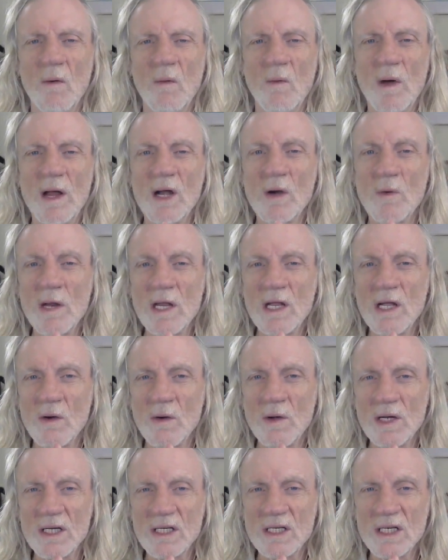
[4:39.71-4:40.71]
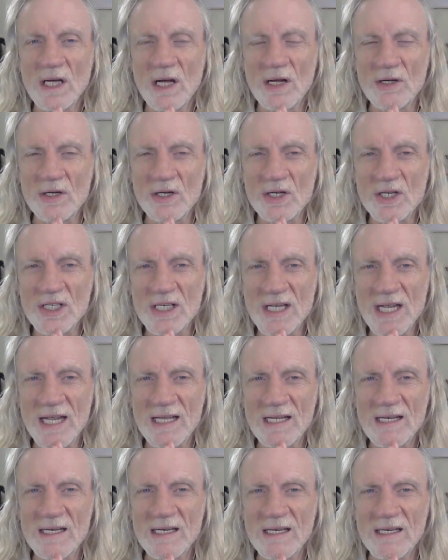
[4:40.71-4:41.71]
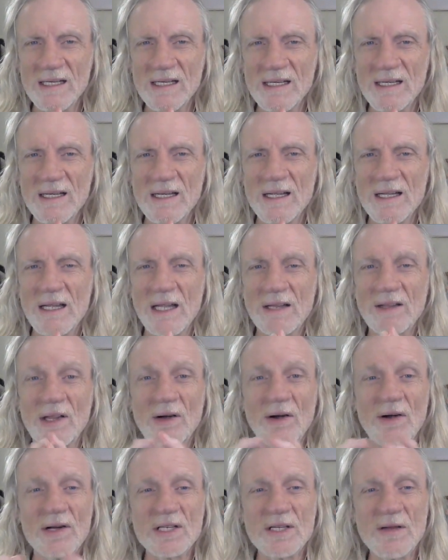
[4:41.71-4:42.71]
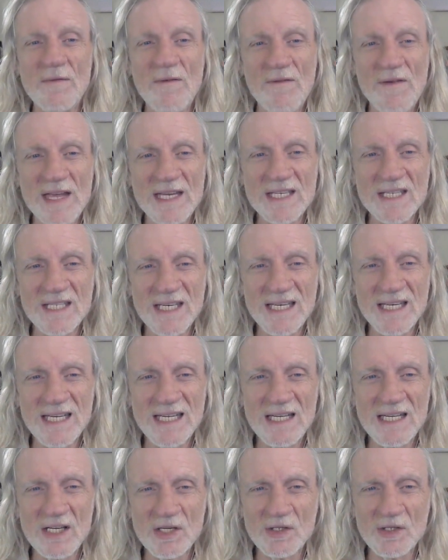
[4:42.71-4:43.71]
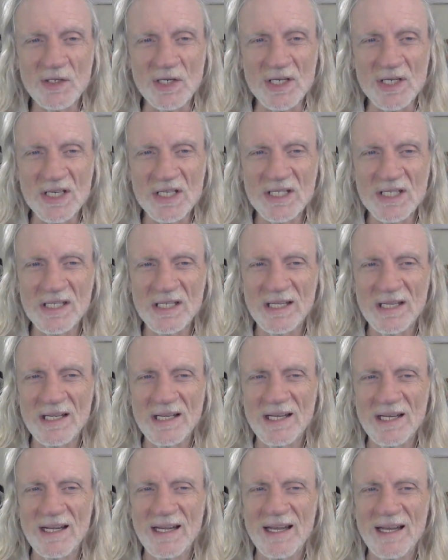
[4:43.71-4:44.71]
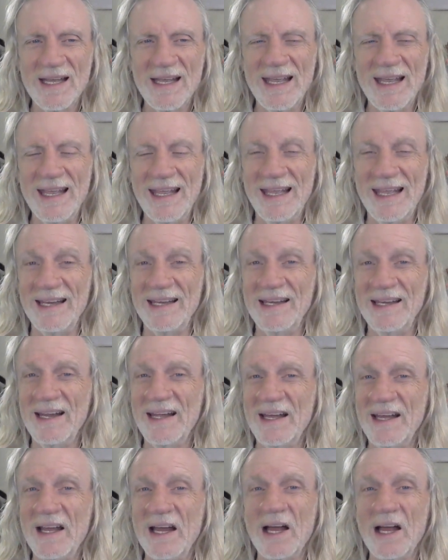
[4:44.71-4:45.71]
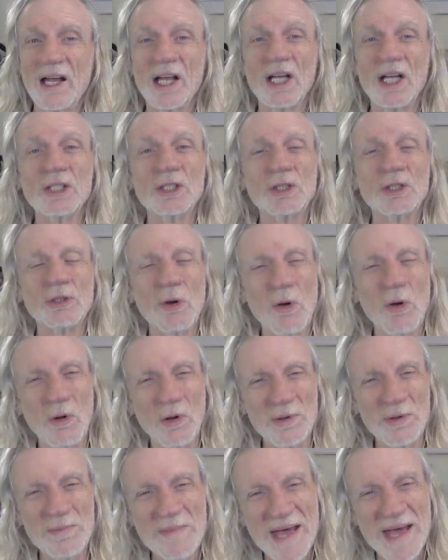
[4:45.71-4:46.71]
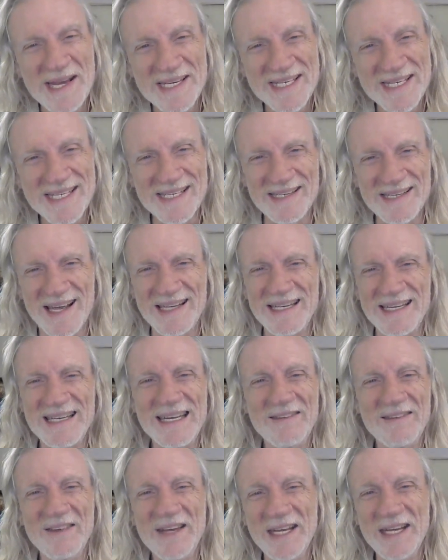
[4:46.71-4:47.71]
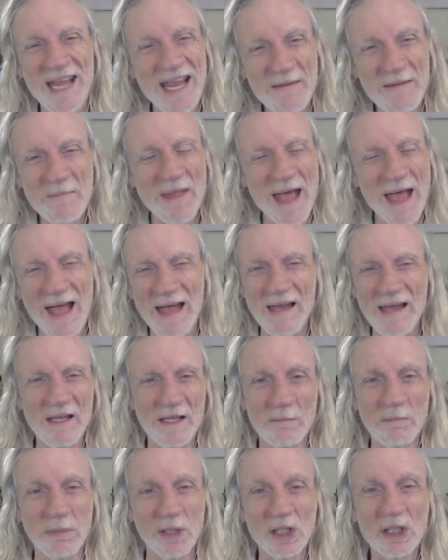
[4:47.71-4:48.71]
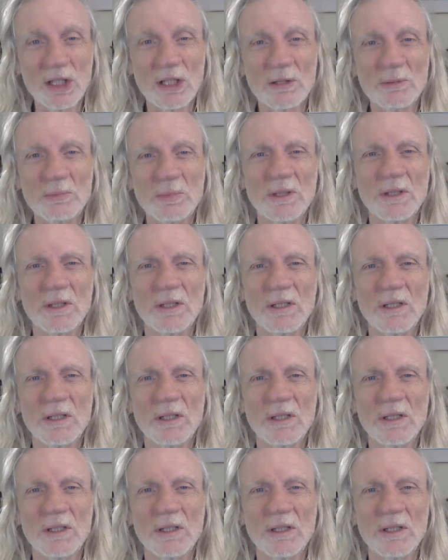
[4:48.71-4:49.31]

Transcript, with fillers: When are we going to understand that there is a vested interest in controlled medicine? I didn't even name that in the blurb,